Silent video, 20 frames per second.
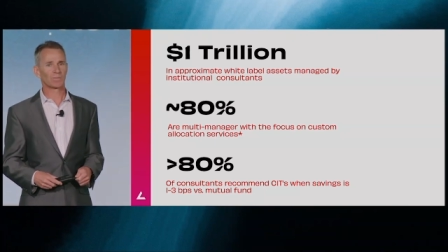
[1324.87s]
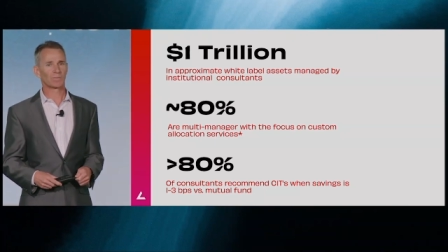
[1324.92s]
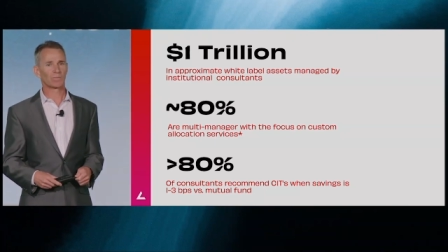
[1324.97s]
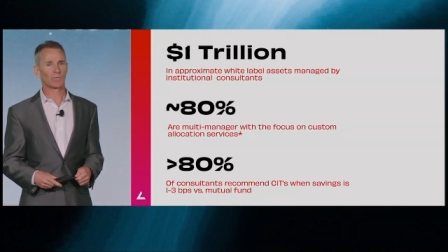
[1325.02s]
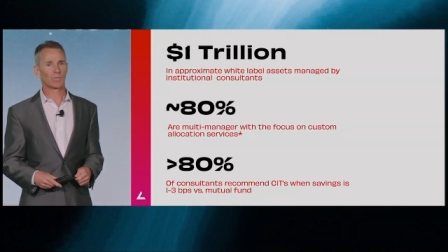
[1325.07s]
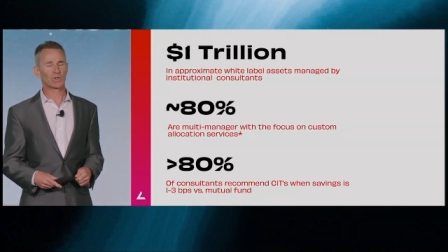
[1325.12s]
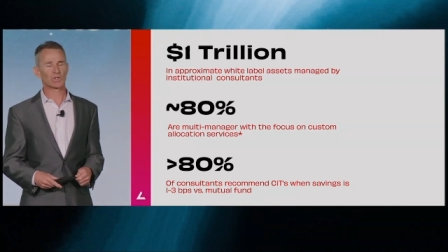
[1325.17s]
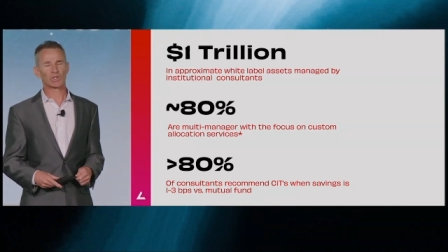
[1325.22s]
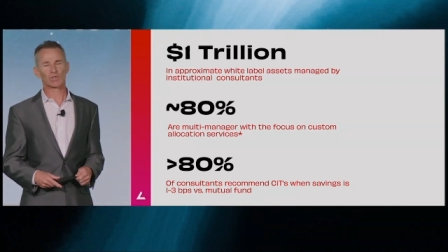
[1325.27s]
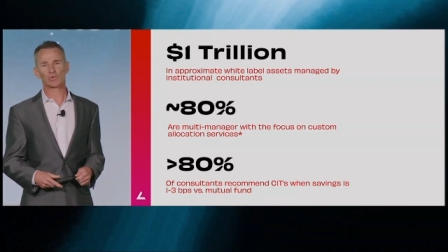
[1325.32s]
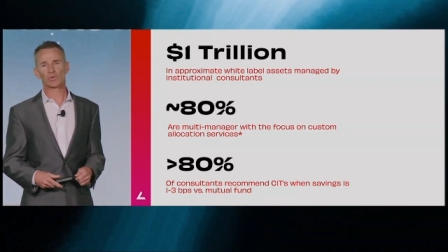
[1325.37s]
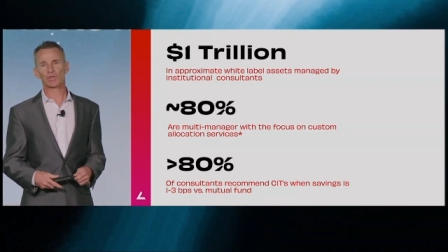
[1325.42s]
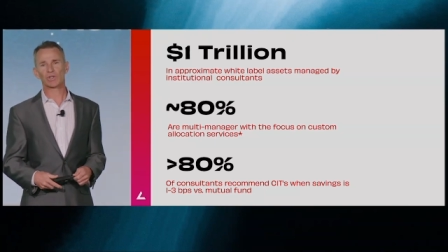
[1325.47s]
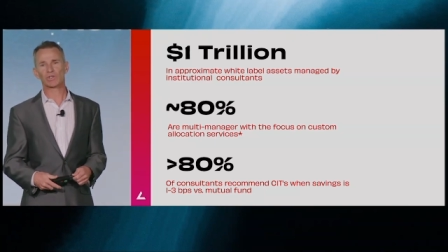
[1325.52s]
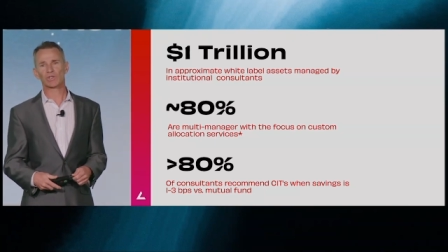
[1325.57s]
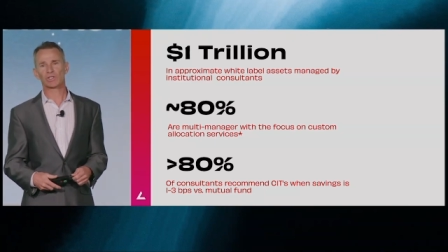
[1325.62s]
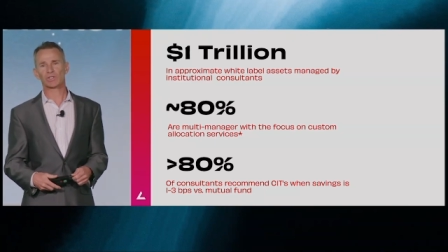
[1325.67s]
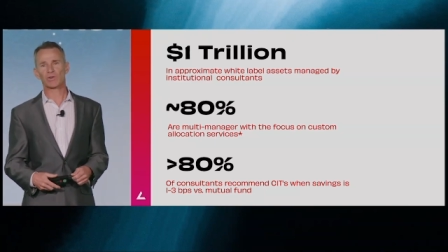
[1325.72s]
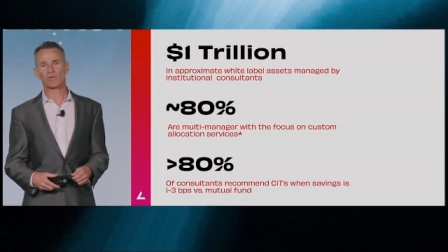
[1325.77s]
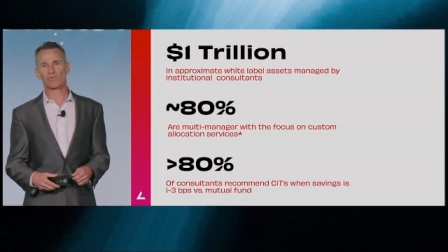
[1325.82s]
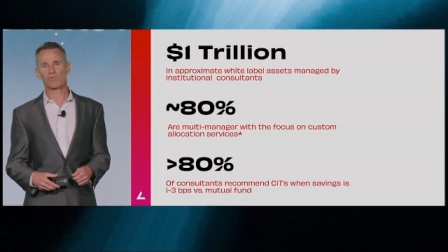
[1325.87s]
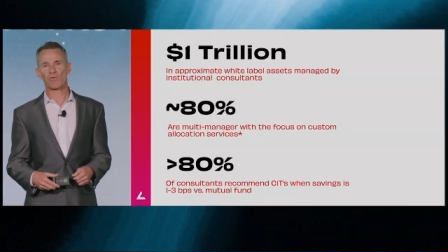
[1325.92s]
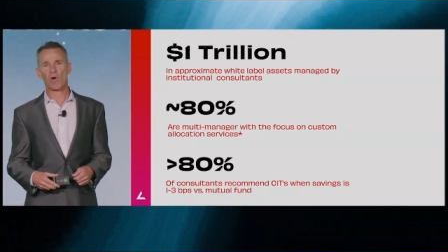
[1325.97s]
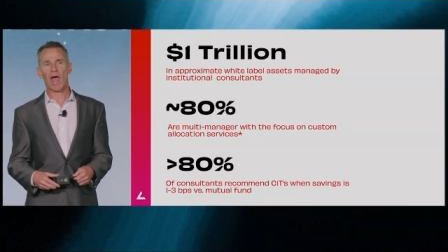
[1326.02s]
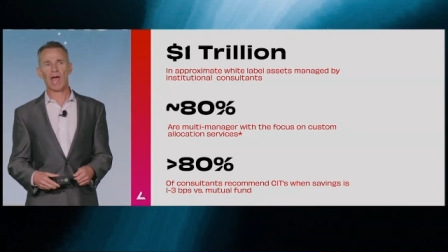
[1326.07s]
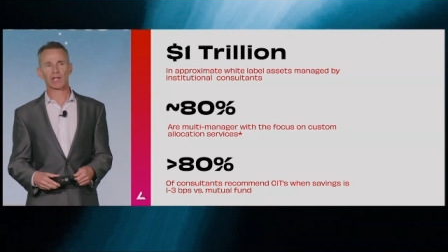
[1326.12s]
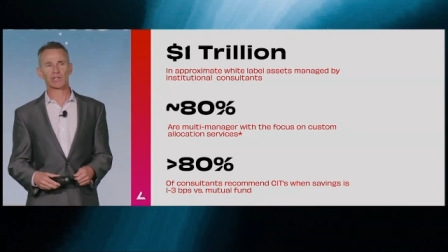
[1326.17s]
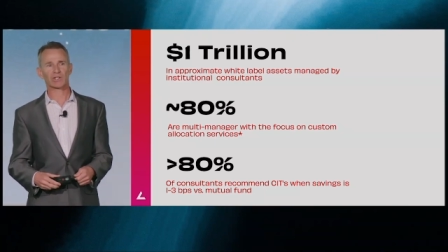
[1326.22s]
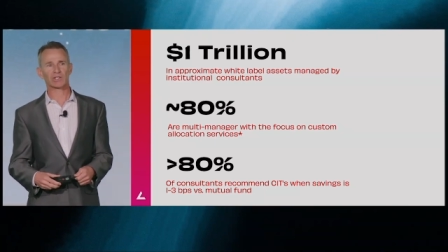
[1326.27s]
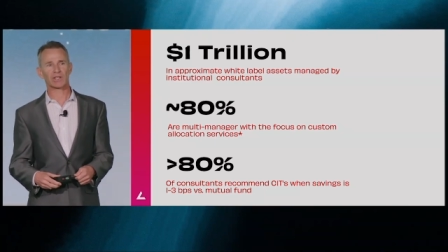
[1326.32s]
which is really just a
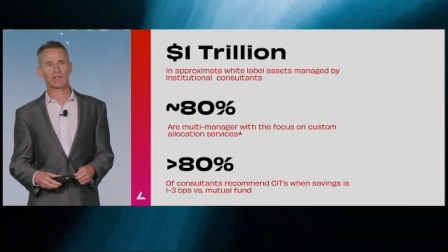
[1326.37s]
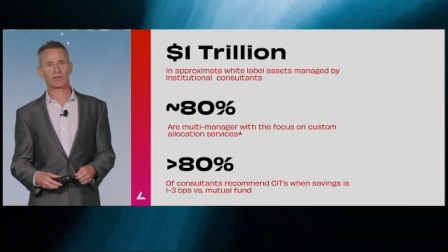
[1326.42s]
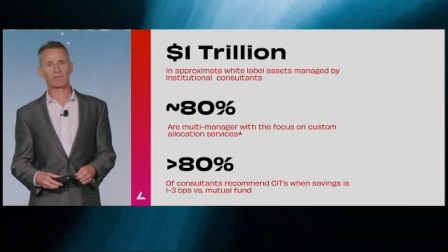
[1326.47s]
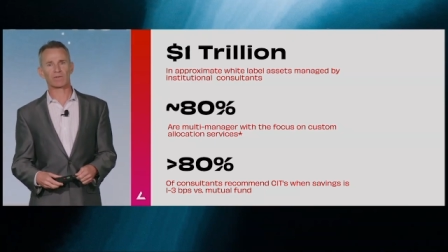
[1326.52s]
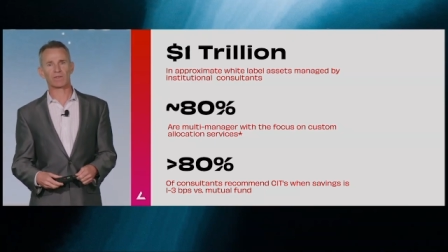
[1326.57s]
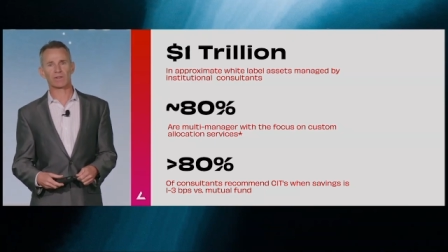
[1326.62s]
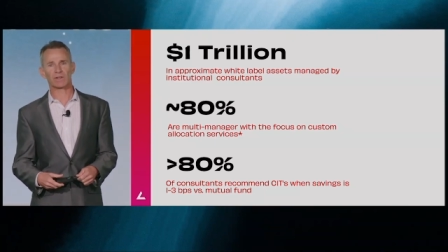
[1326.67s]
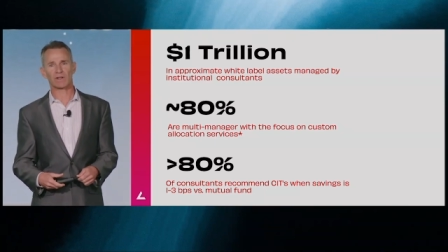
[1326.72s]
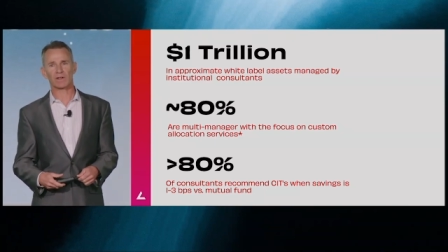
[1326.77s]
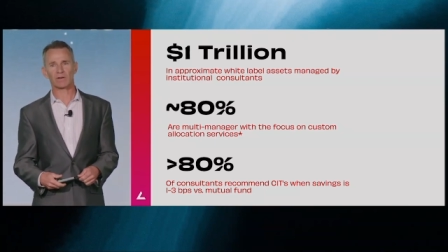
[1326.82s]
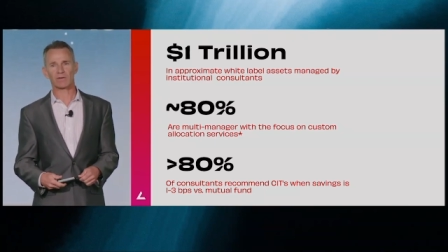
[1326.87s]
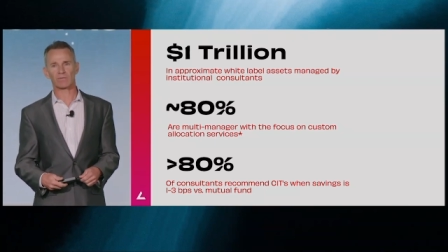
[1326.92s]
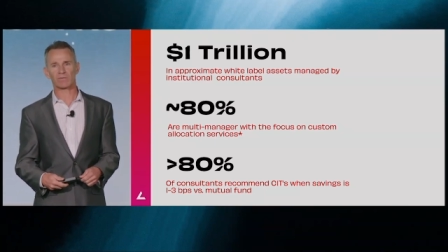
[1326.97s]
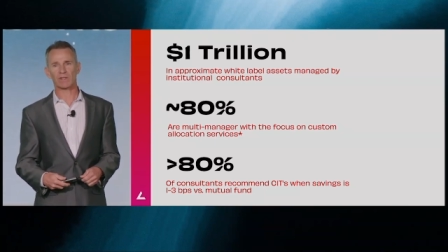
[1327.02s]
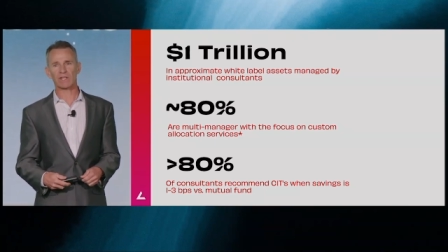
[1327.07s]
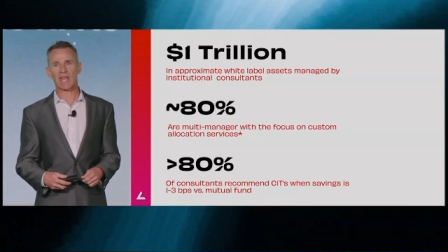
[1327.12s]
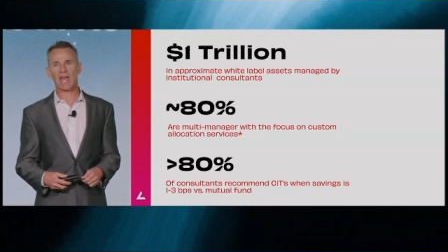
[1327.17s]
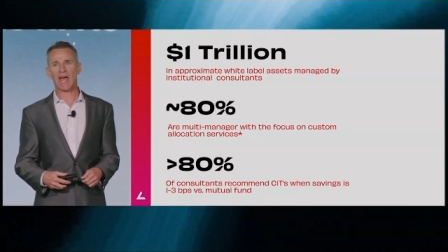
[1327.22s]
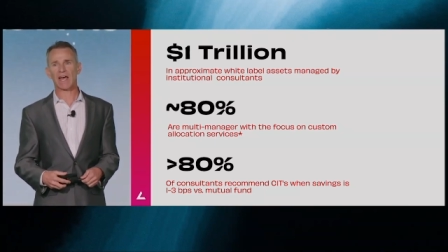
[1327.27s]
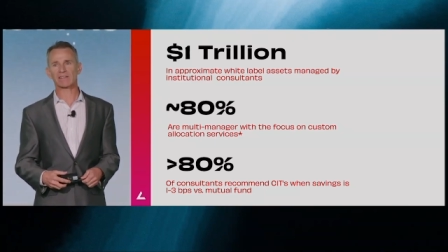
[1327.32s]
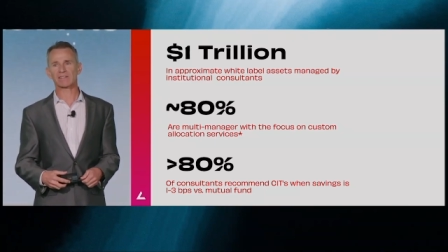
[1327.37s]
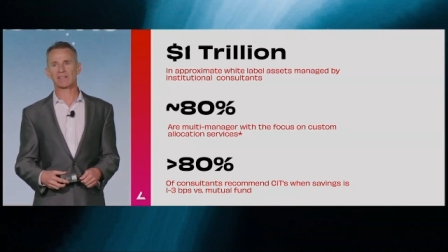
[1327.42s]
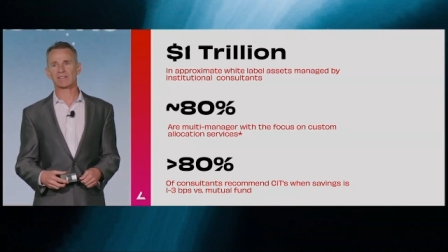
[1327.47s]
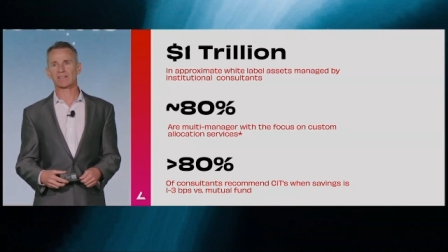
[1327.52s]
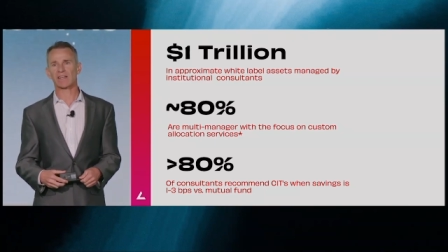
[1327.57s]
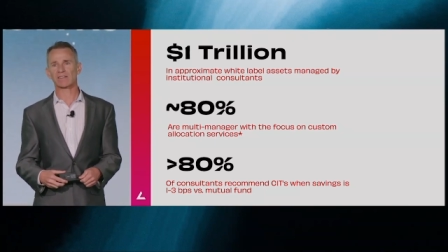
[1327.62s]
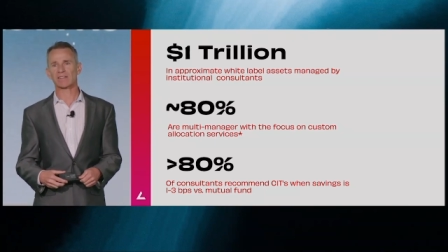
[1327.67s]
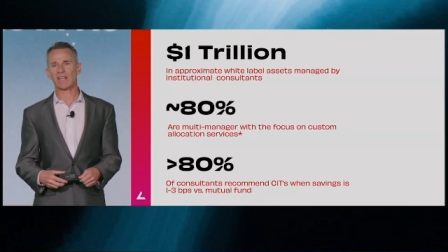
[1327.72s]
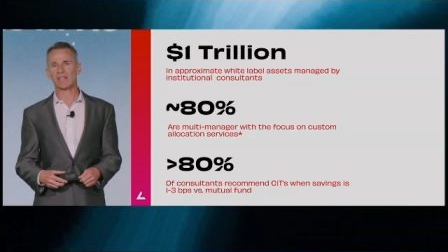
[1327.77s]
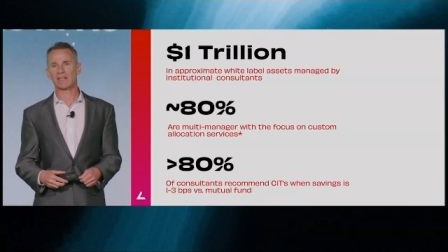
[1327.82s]
fraction of the assets that they